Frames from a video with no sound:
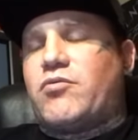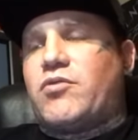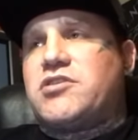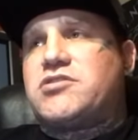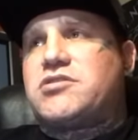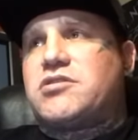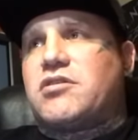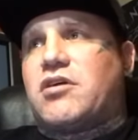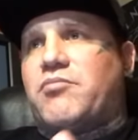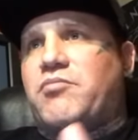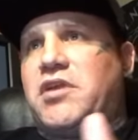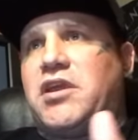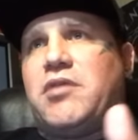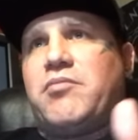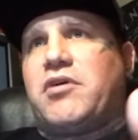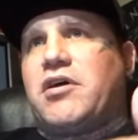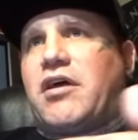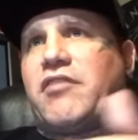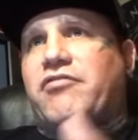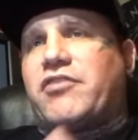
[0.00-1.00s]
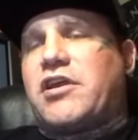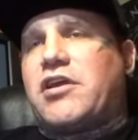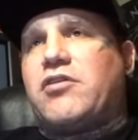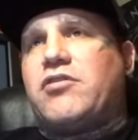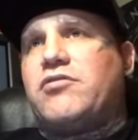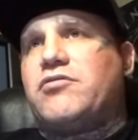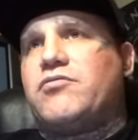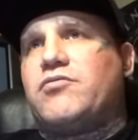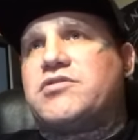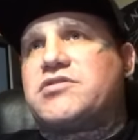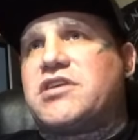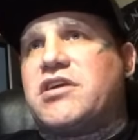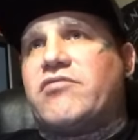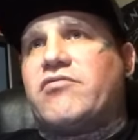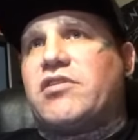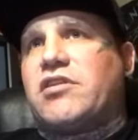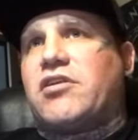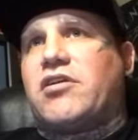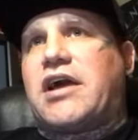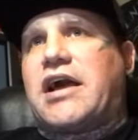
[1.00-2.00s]
It wasn't me, but I forget who was
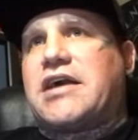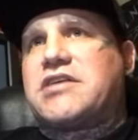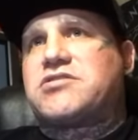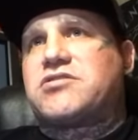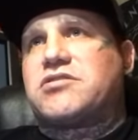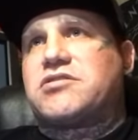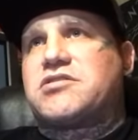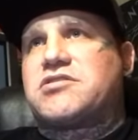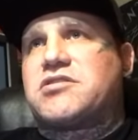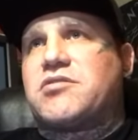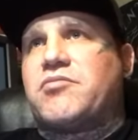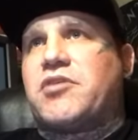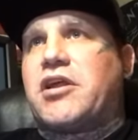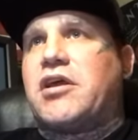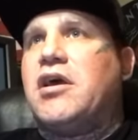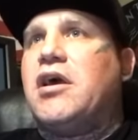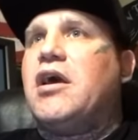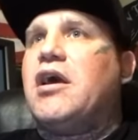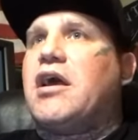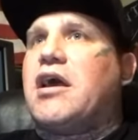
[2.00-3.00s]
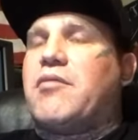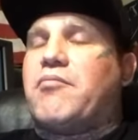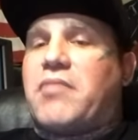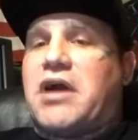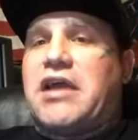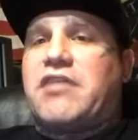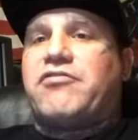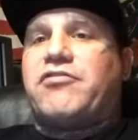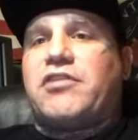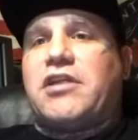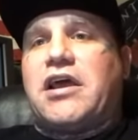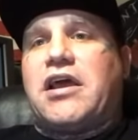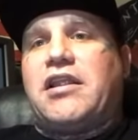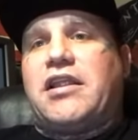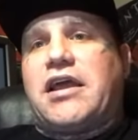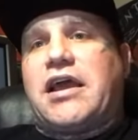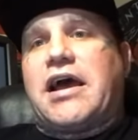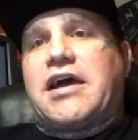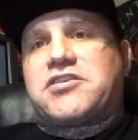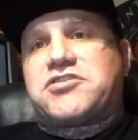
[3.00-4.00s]
giving a little hassle to somebody. And Mike
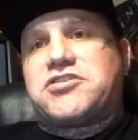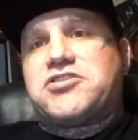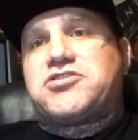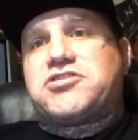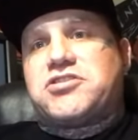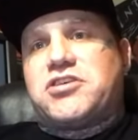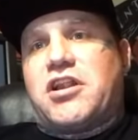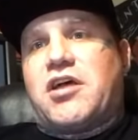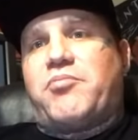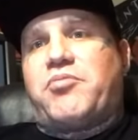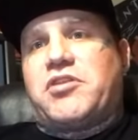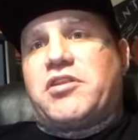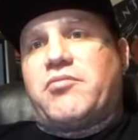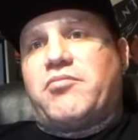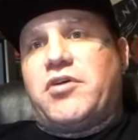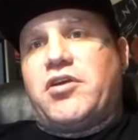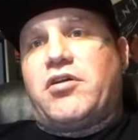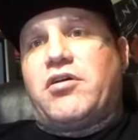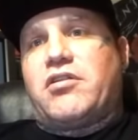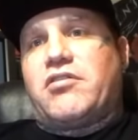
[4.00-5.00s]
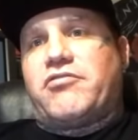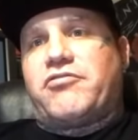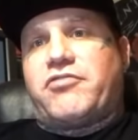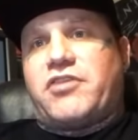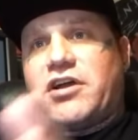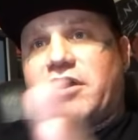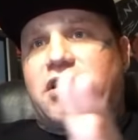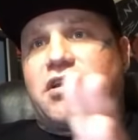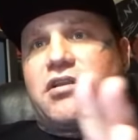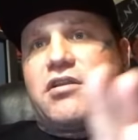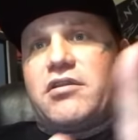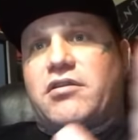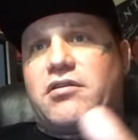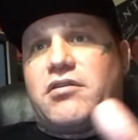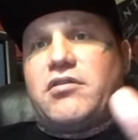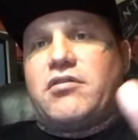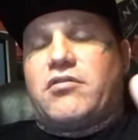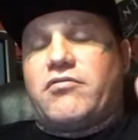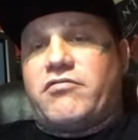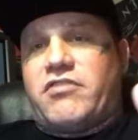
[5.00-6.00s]
Vallely actually stood up in the middle of the
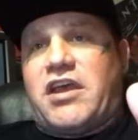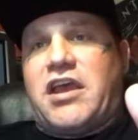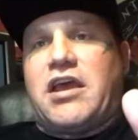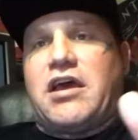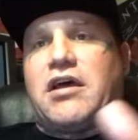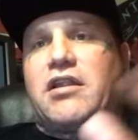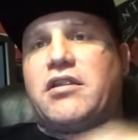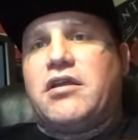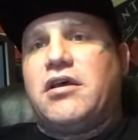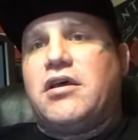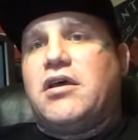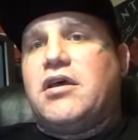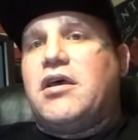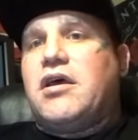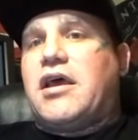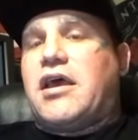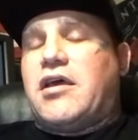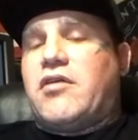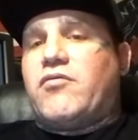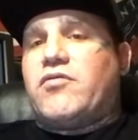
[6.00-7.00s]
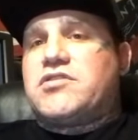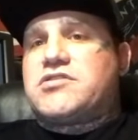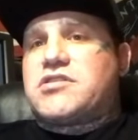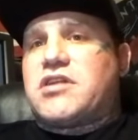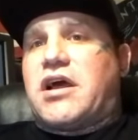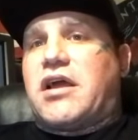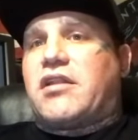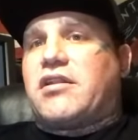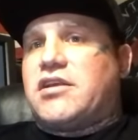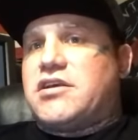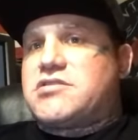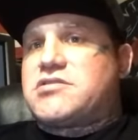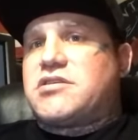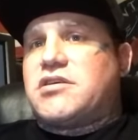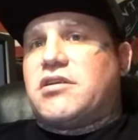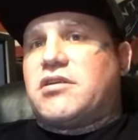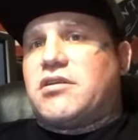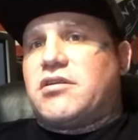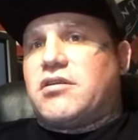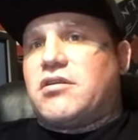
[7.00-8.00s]
fucking van and was like,
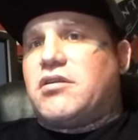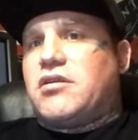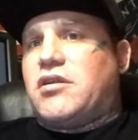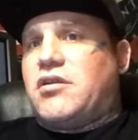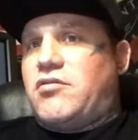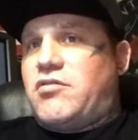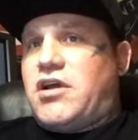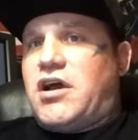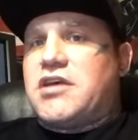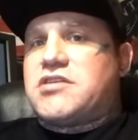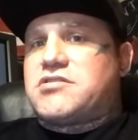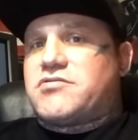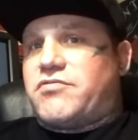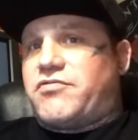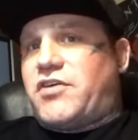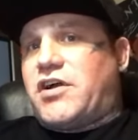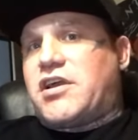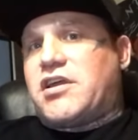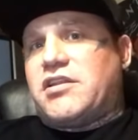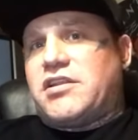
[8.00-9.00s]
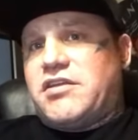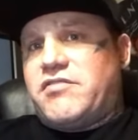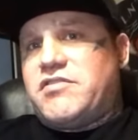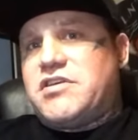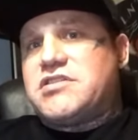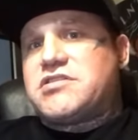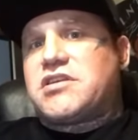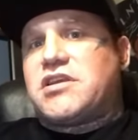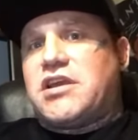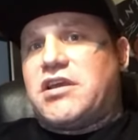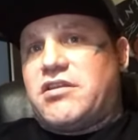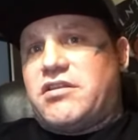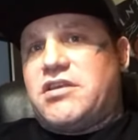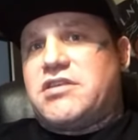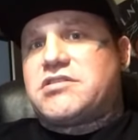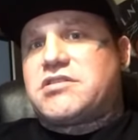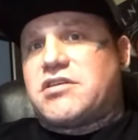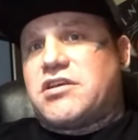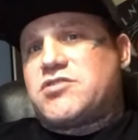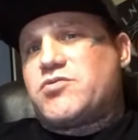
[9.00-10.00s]
"Listen, you guys fucking leave these
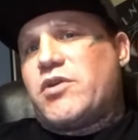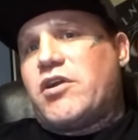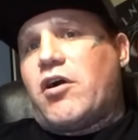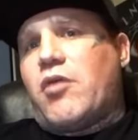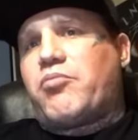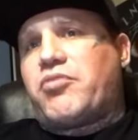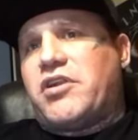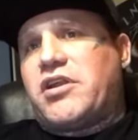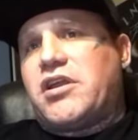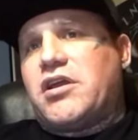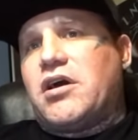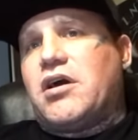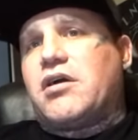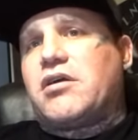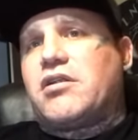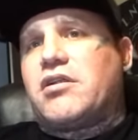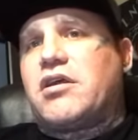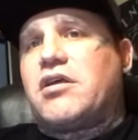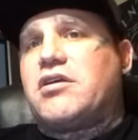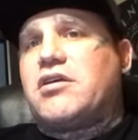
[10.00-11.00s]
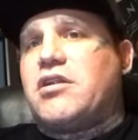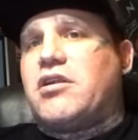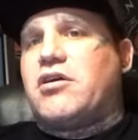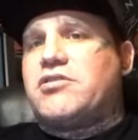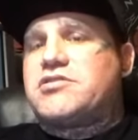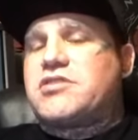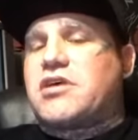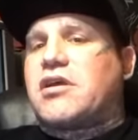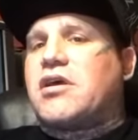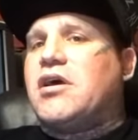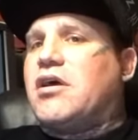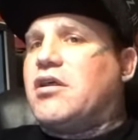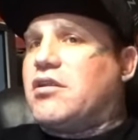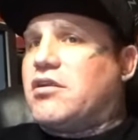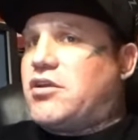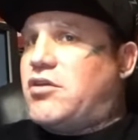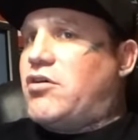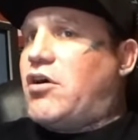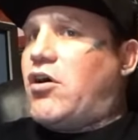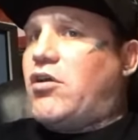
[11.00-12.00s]
because we were all pretty young. He's like,
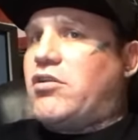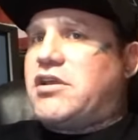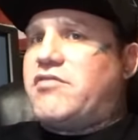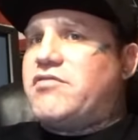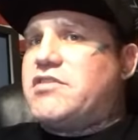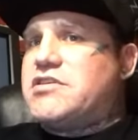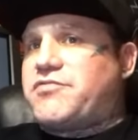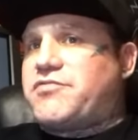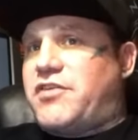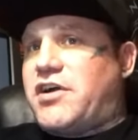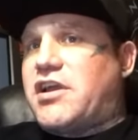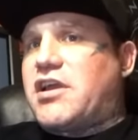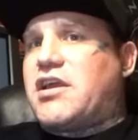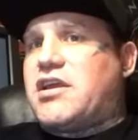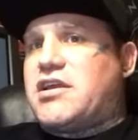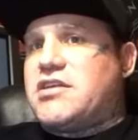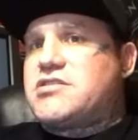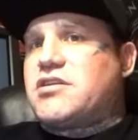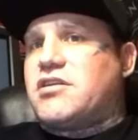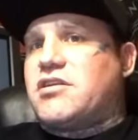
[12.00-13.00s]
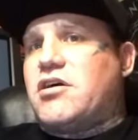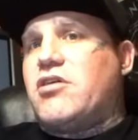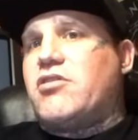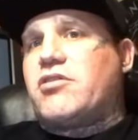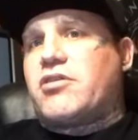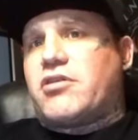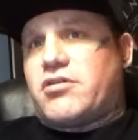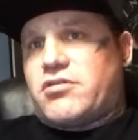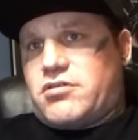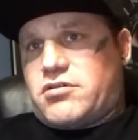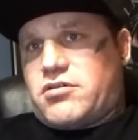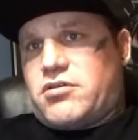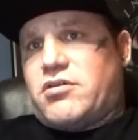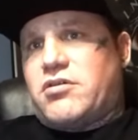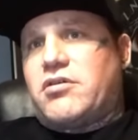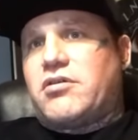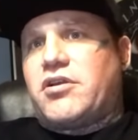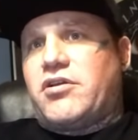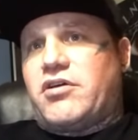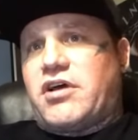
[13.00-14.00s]
you all leave these fucking kids alone,
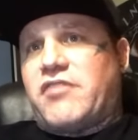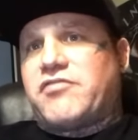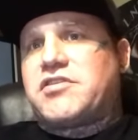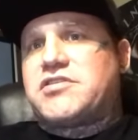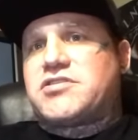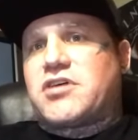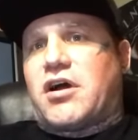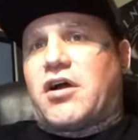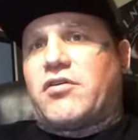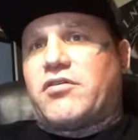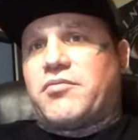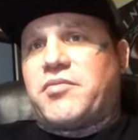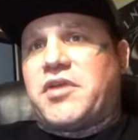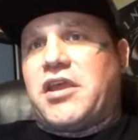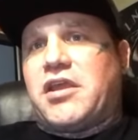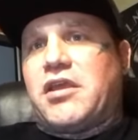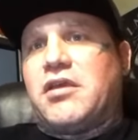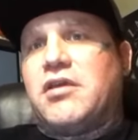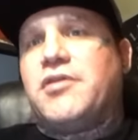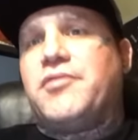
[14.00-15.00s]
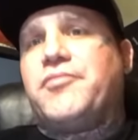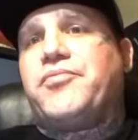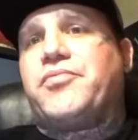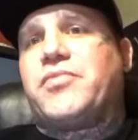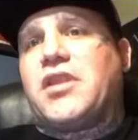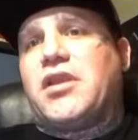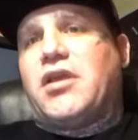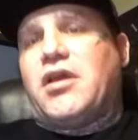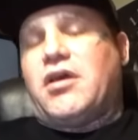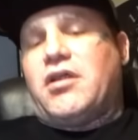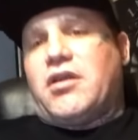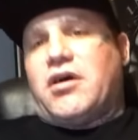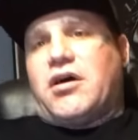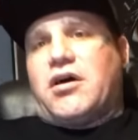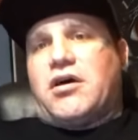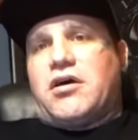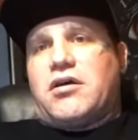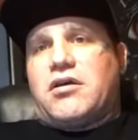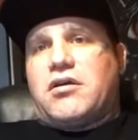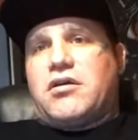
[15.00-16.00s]
or you'll have to talk with me." And
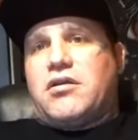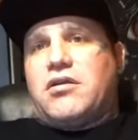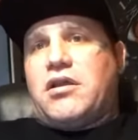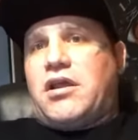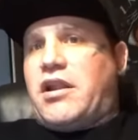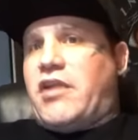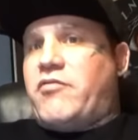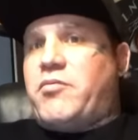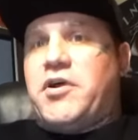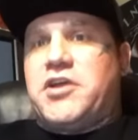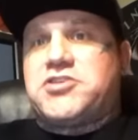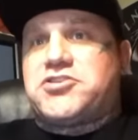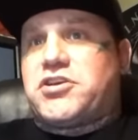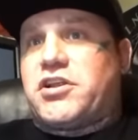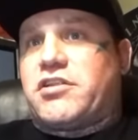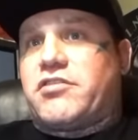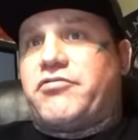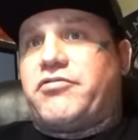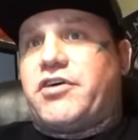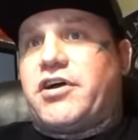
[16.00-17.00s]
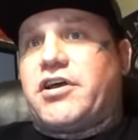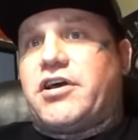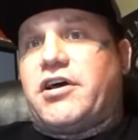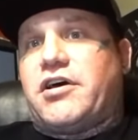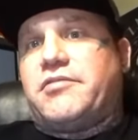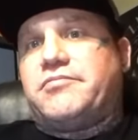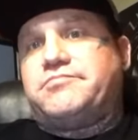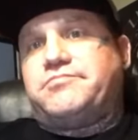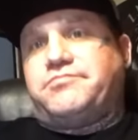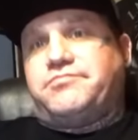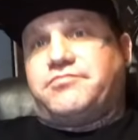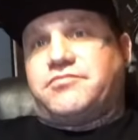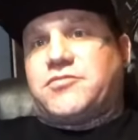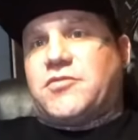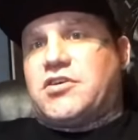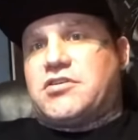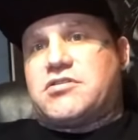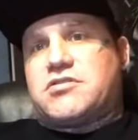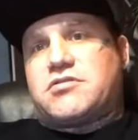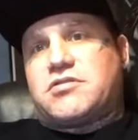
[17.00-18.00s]
everybody shut the fuck up
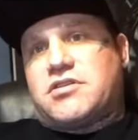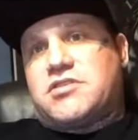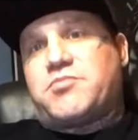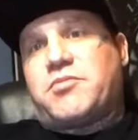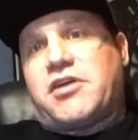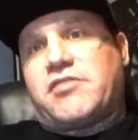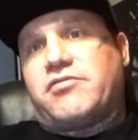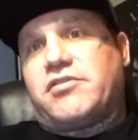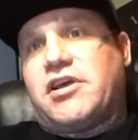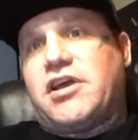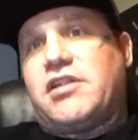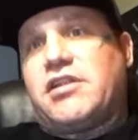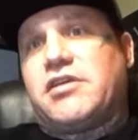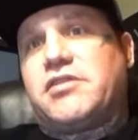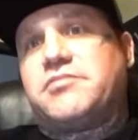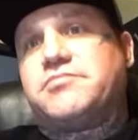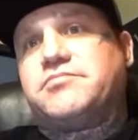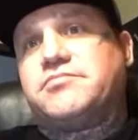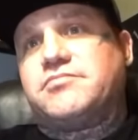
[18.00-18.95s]
because it's Mike Vallely.